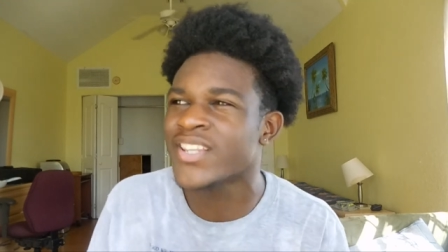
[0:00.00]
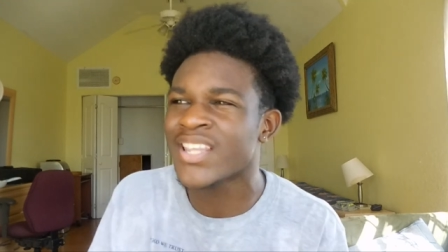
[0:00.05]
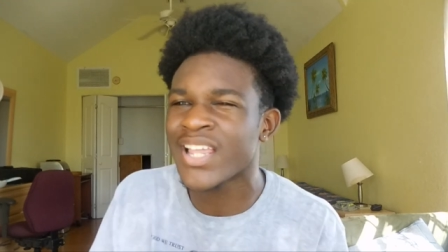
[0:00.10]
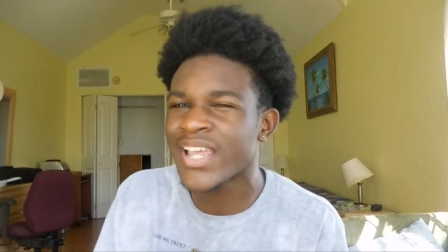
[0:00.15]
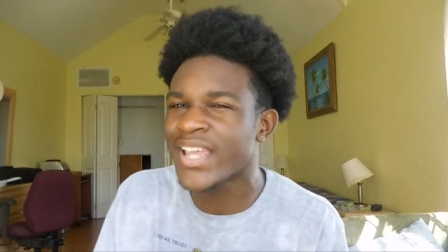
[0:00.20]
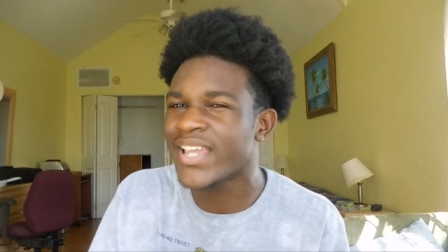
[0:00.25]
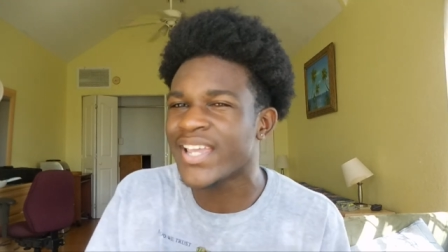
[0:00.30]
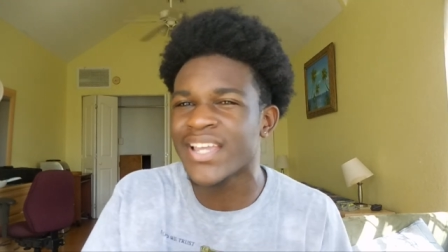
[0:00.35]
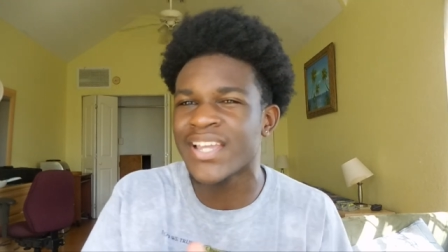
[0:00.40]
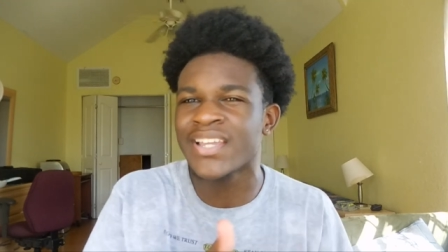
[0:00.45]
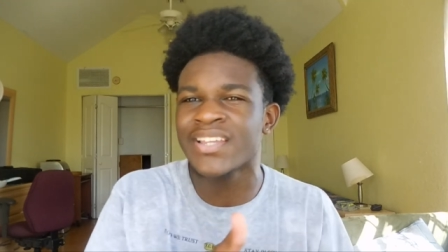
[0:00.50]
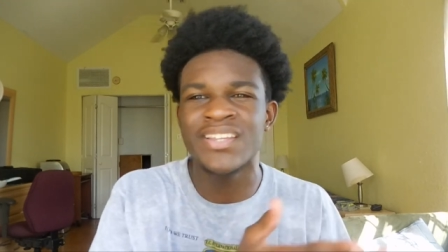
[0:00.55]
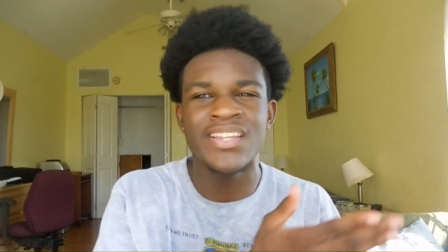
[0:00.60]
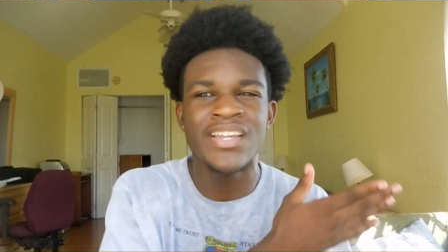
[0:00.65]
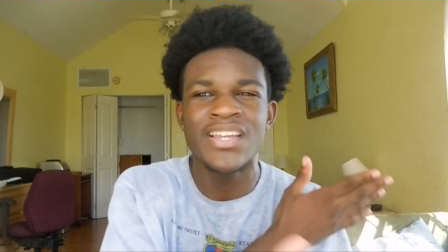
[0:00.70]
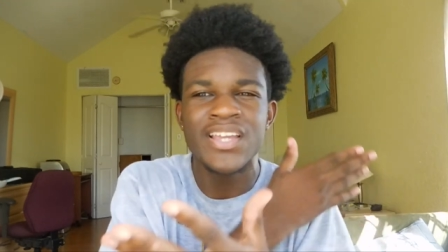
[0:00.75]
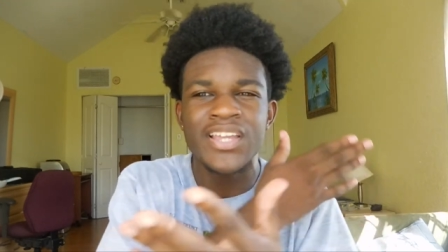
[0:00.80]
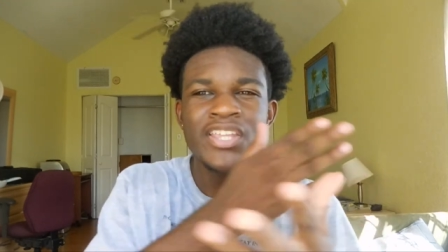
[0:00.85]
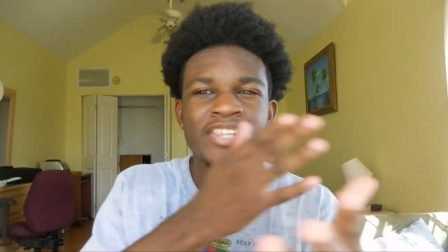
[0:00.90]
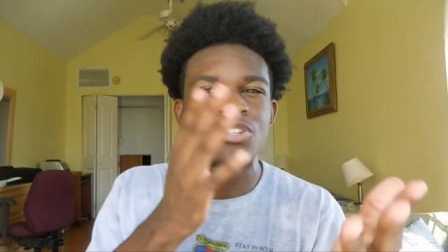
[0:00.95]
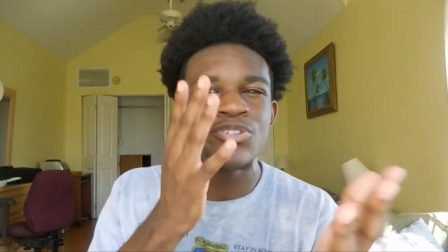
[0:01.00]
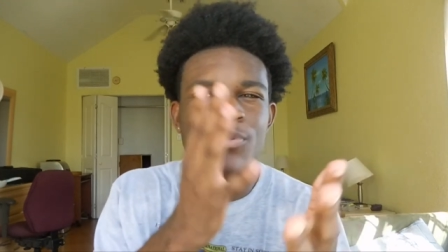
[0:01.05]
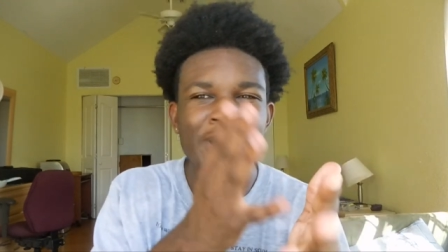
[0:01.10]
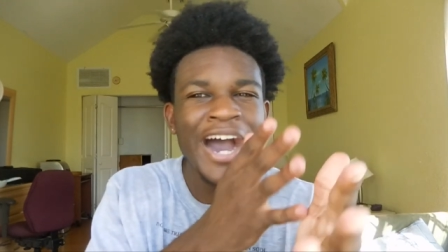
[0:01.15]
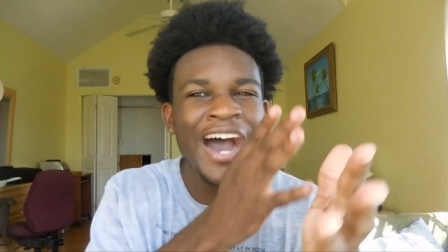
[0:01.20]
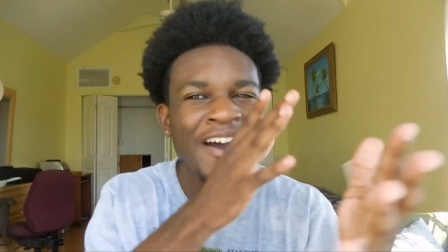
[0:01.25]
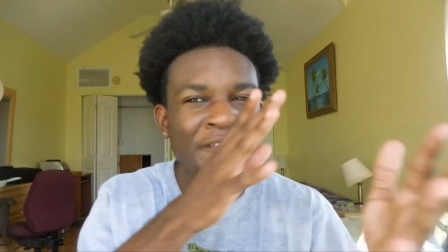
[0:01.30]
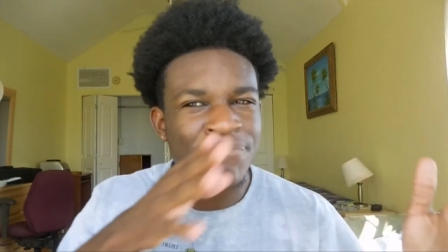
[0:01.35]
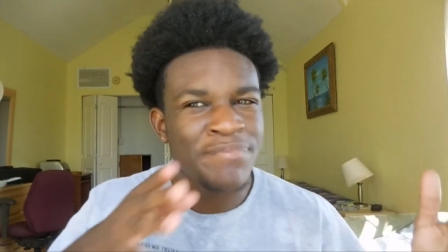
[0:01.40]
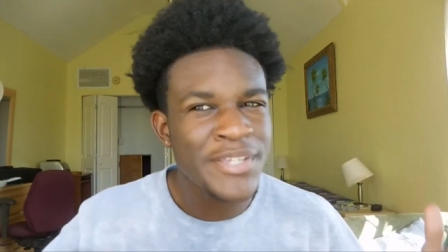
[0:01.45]
Like, you
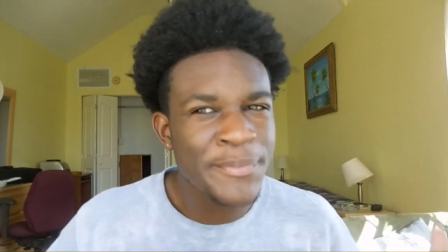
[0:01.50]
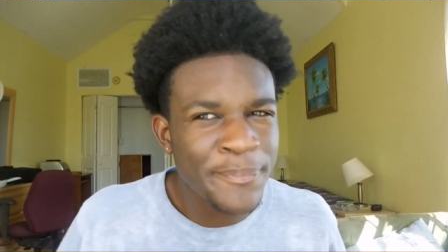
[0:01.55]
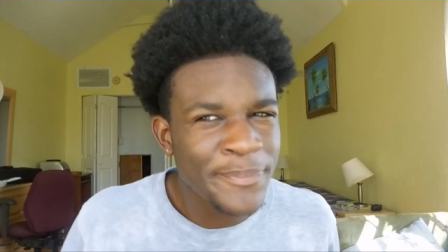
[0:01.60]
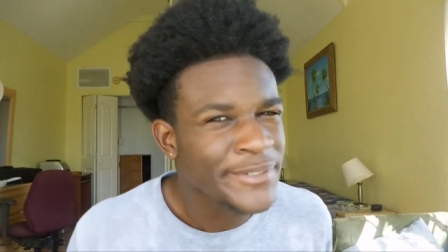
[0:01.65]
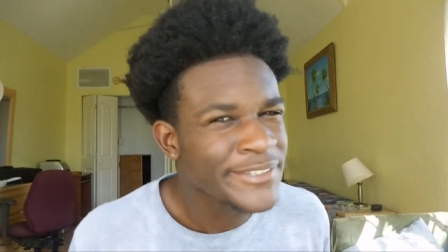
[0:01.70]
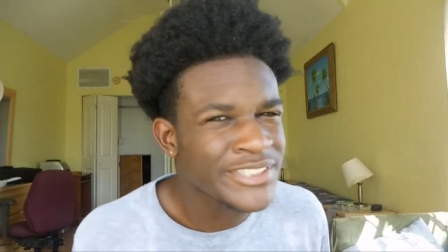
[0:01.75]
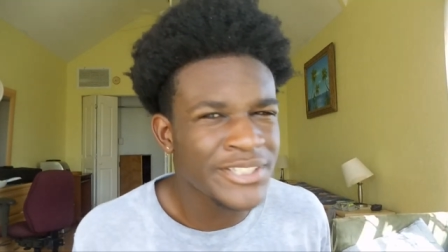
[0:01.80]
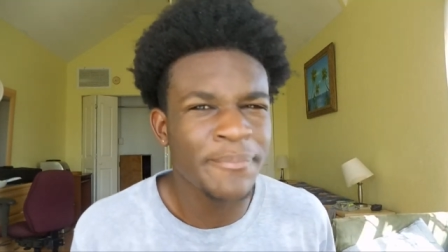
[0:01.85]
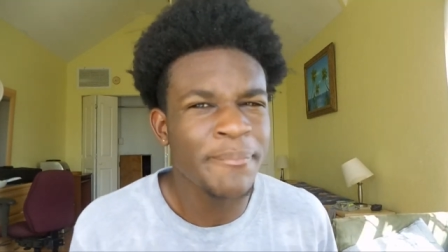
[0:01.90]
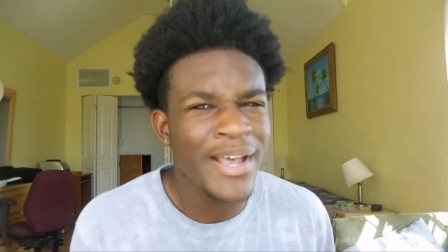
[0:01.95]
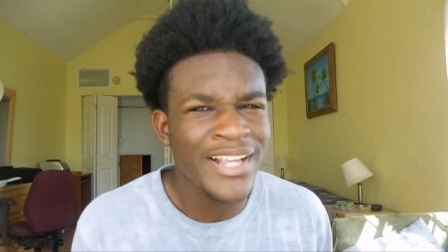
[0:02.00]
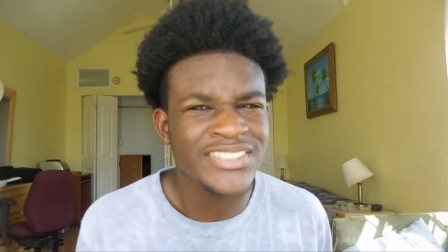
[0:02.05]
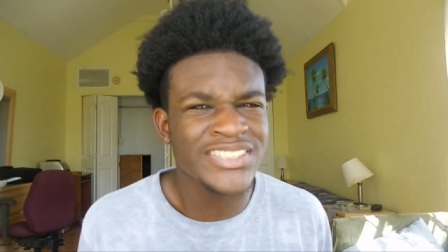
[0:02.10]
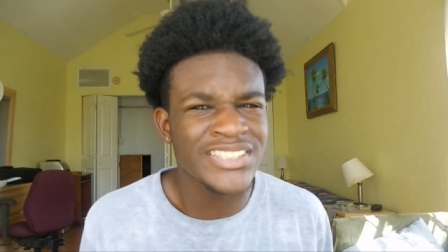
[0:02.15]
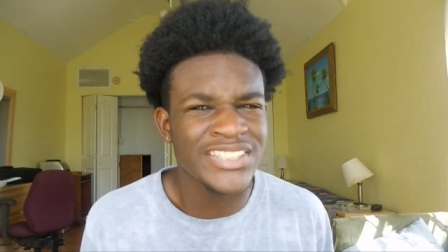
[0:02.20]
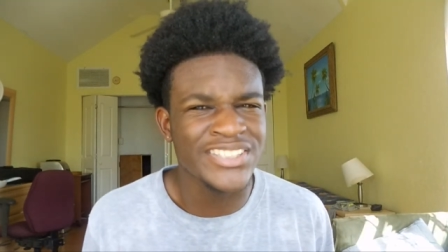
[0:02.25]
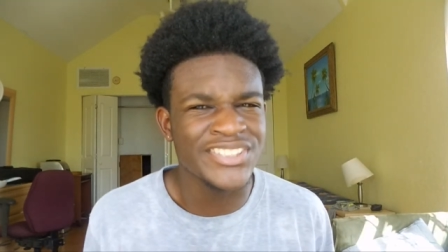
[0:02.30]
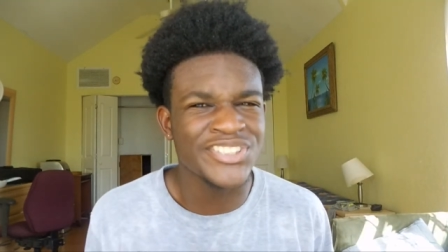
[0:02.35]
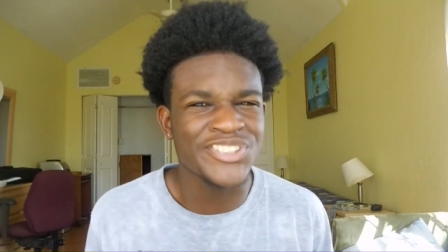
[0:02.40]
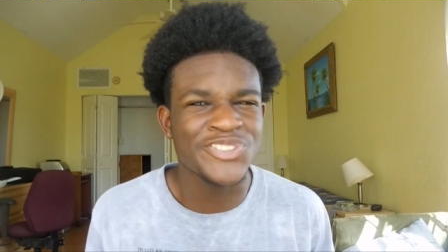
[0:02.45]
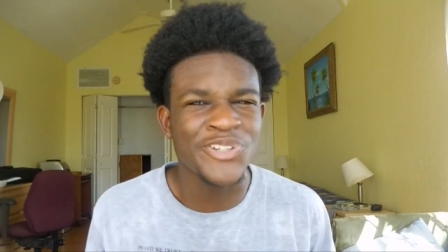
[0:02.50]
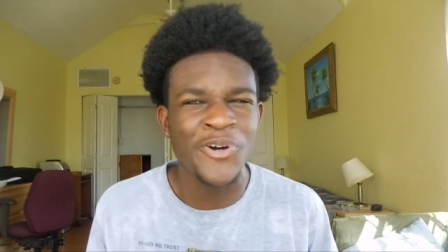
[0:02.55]
have people to message.